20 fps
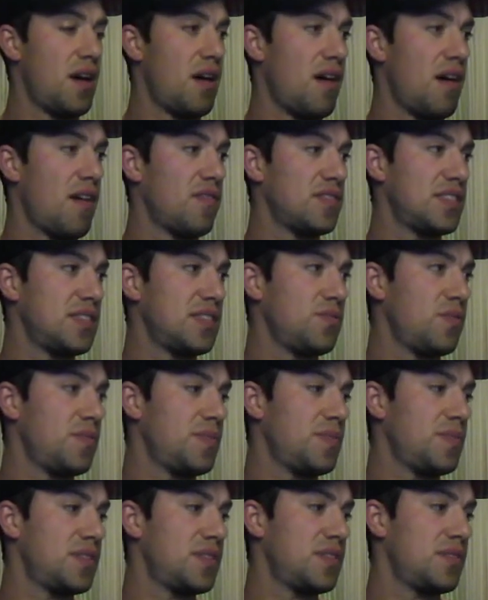Obviously, you
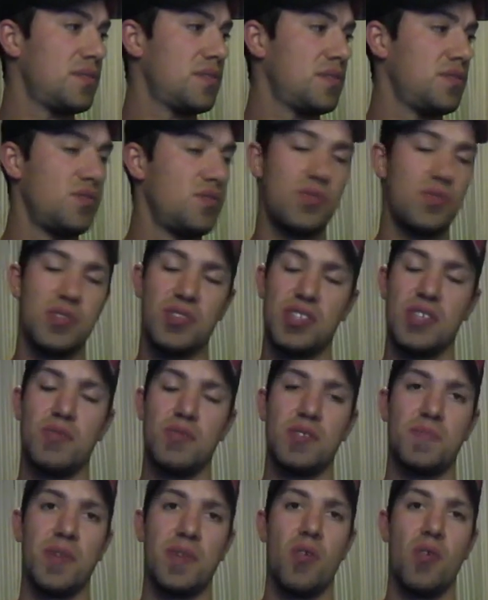can see
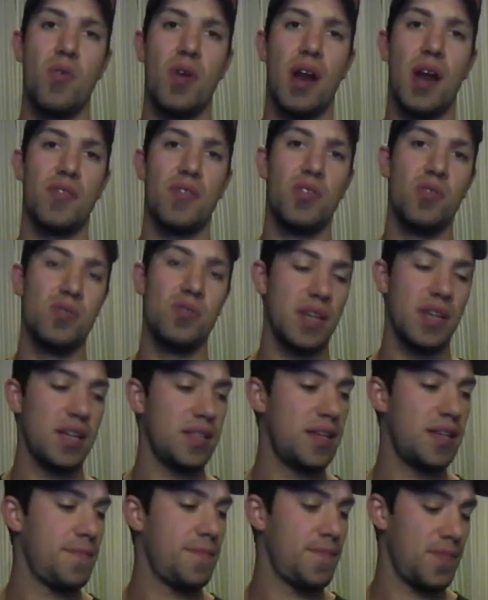what's been going on in the news
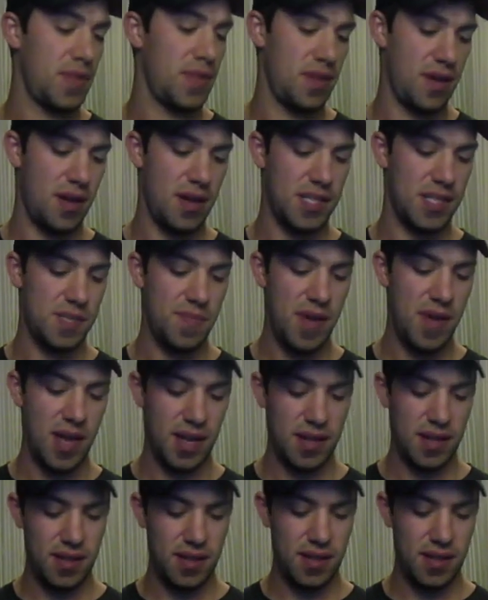lately. It's making